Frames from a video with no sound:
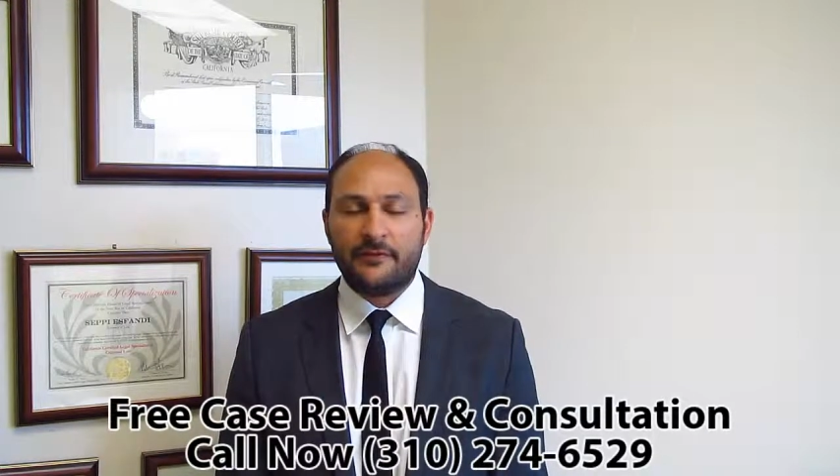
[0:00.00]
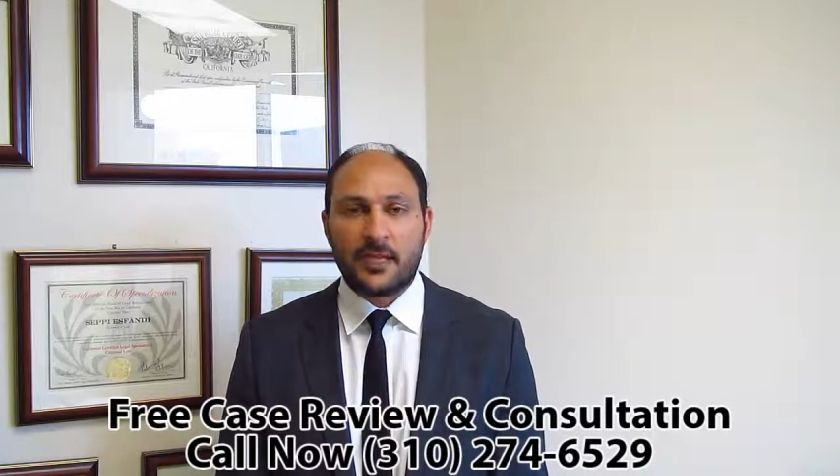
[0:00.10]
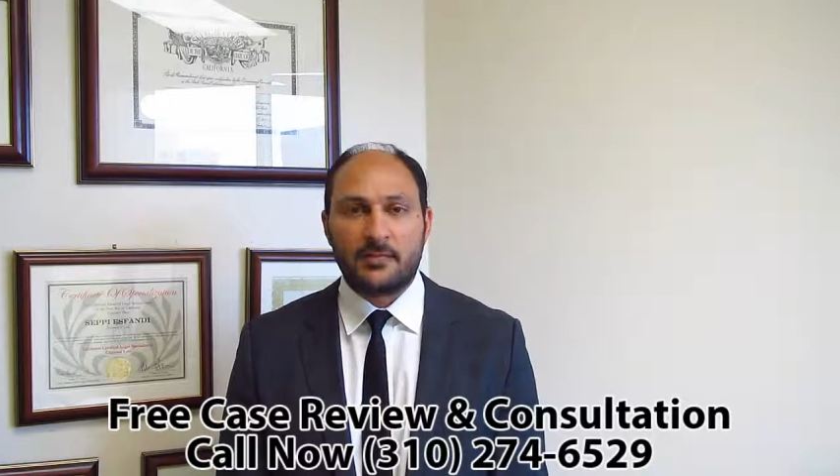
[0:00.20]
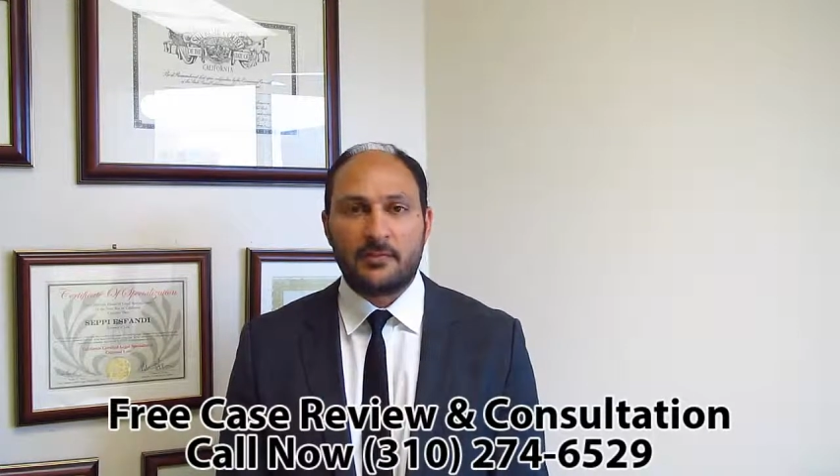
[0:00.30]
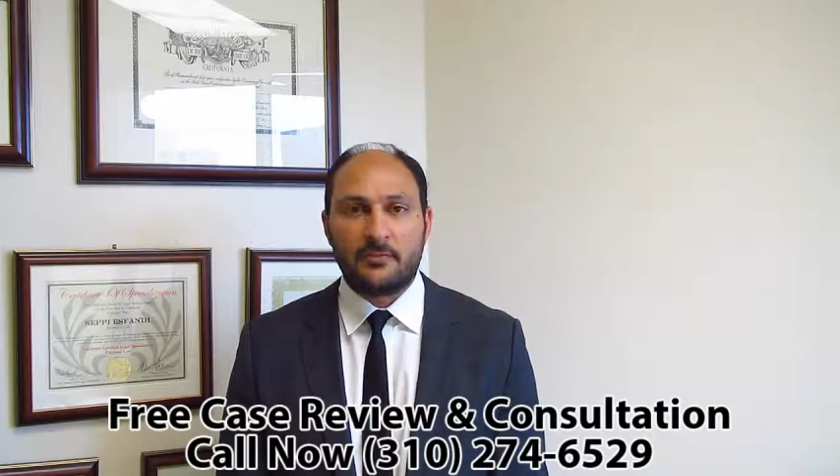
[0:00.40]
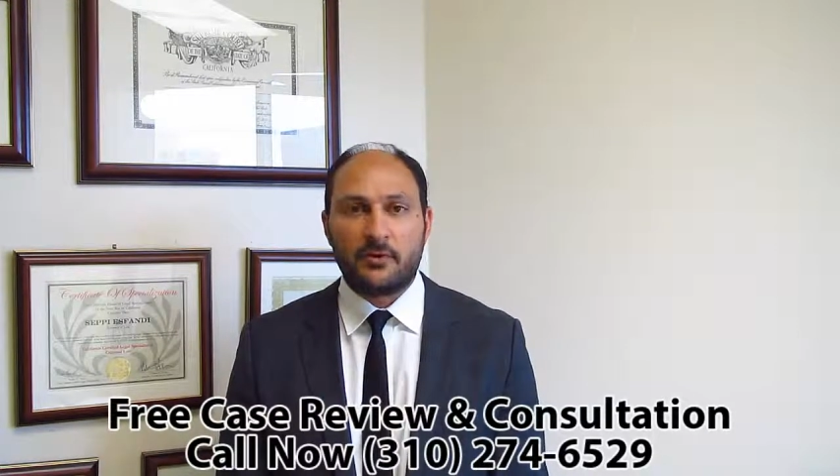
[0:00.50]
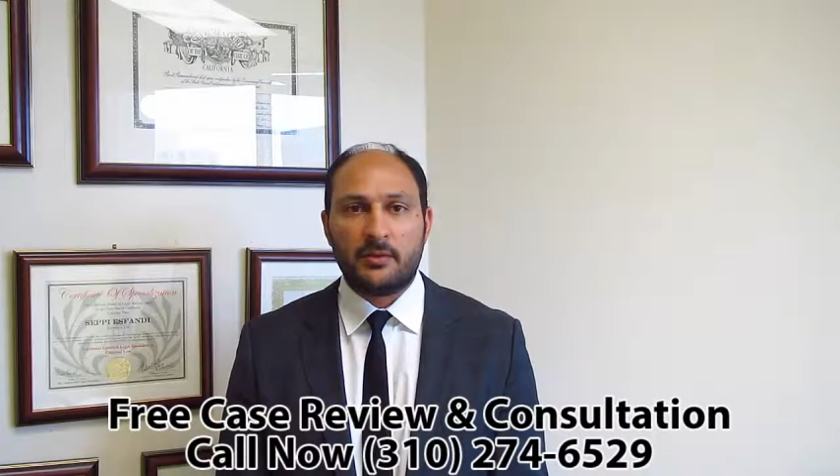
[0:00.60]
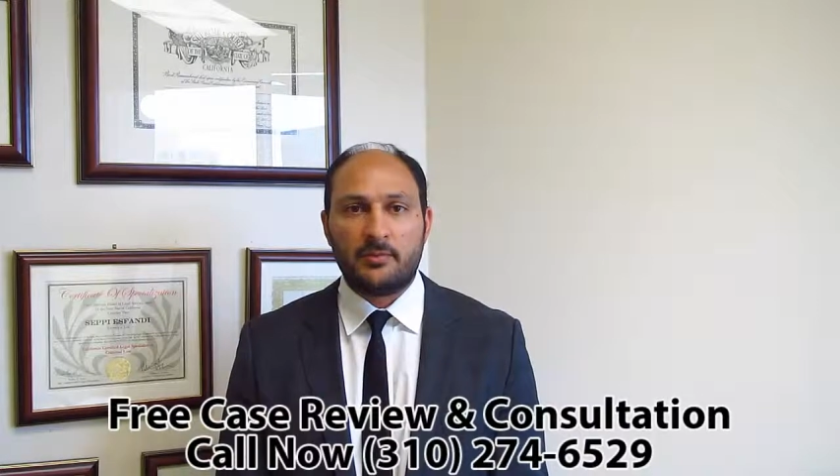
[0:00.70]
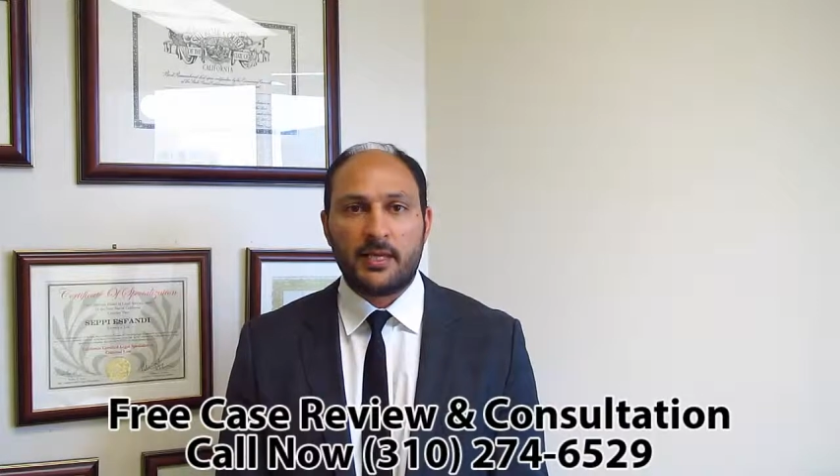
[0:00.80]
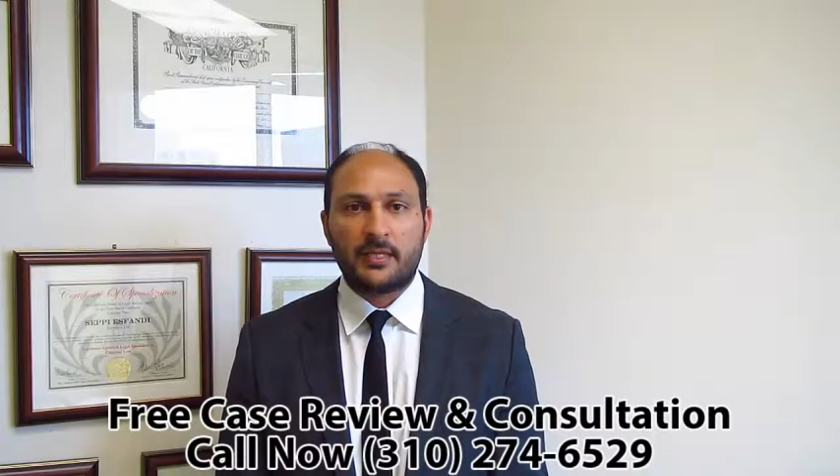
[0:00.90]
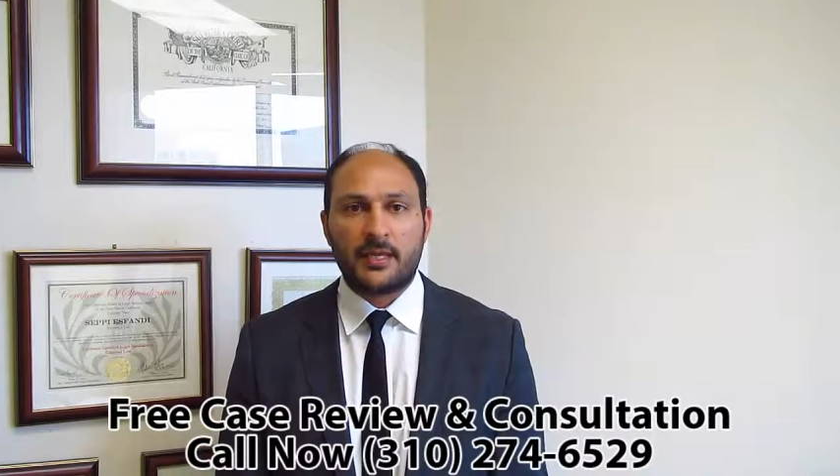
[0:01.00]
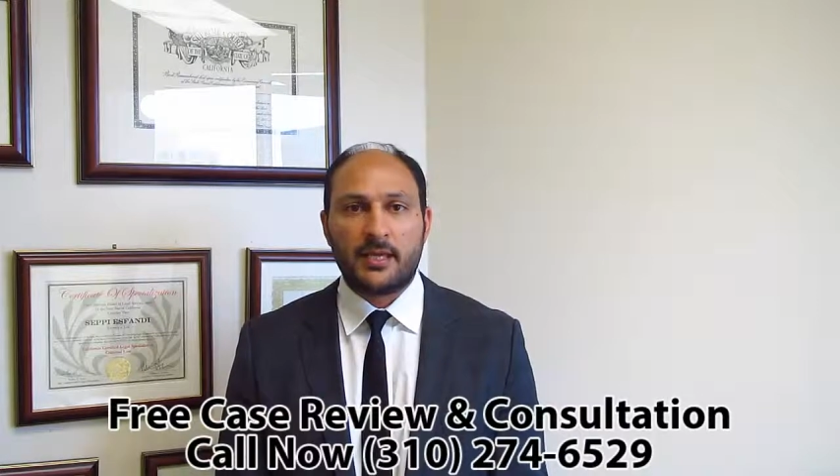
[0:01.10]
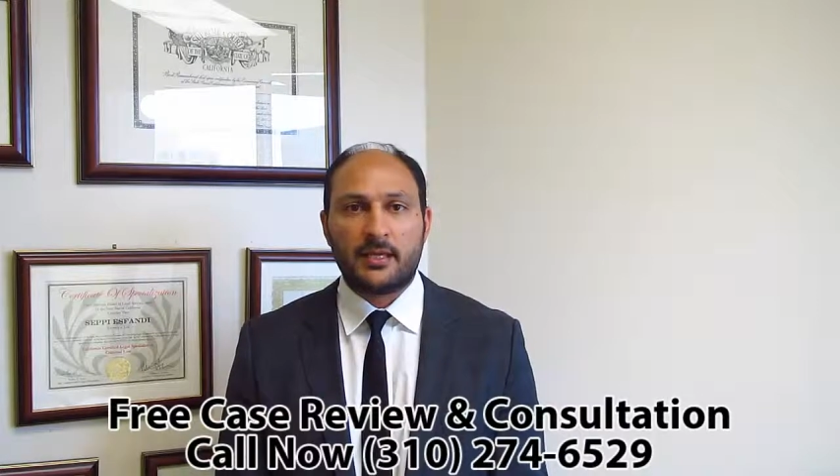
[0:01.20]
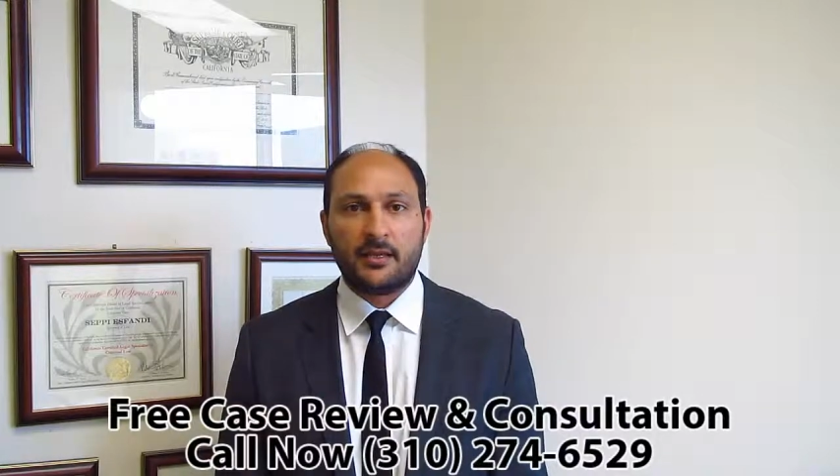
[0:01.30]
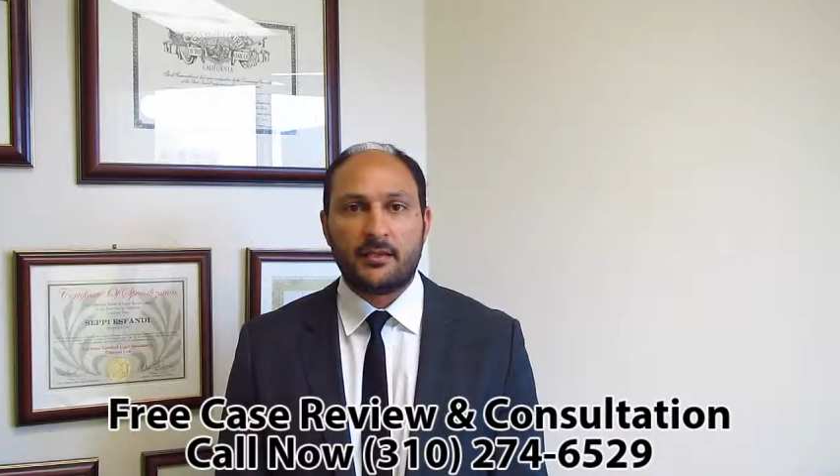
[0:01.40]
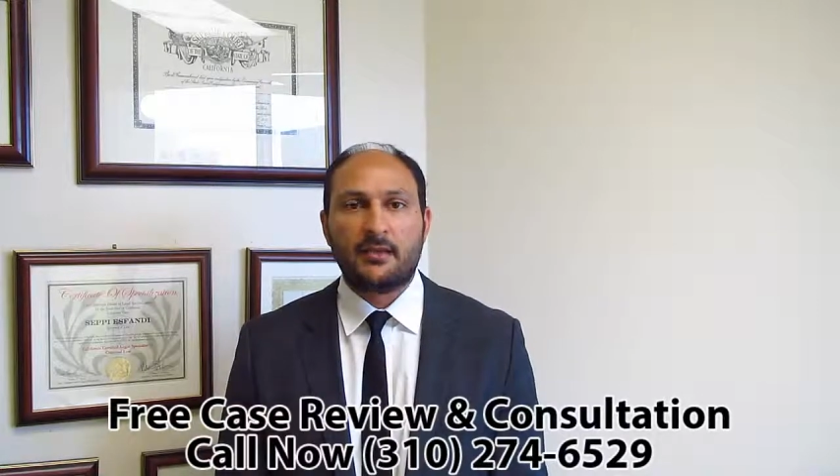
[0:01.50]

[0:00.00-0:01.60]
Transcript: testimony being taken,